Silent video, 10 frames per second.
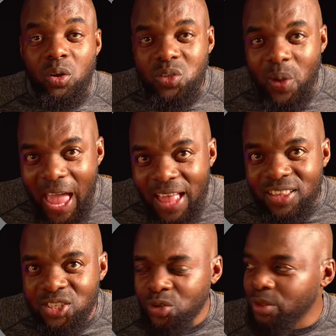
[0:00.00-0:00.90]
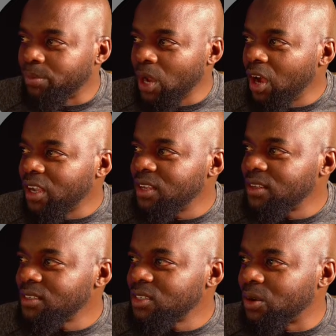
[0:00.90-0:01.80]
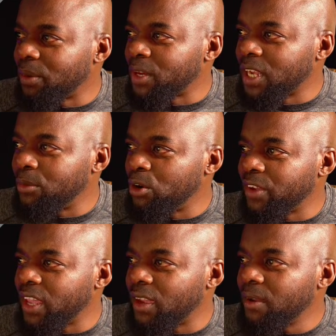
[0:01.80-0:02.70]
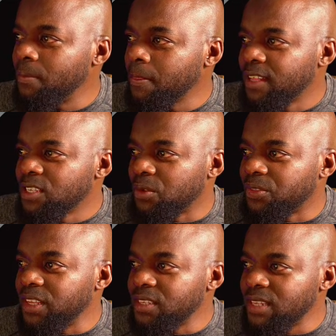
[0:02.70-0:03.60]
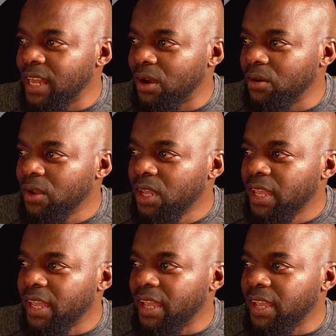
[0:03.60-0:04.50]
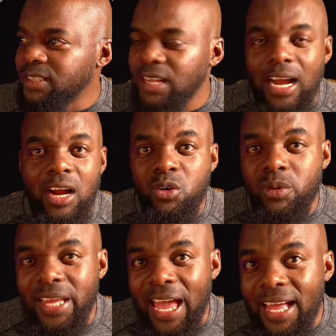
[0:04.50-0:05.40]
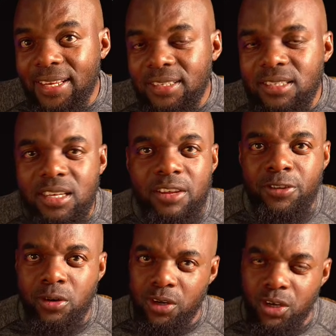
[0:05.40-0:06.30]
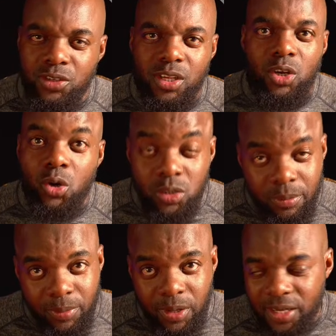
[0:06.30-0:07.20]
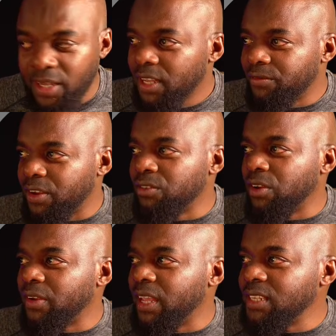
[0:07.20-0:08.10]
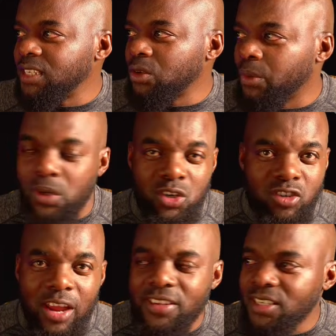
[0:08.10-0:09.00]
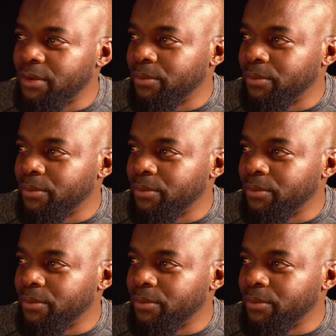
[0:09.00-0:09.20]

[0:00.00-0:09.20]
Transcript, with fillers: also add this to the block. So I'm going to come over here. So this now is how you would add it if you're using Gutenberg. Very, very easy. So we're going to try this in a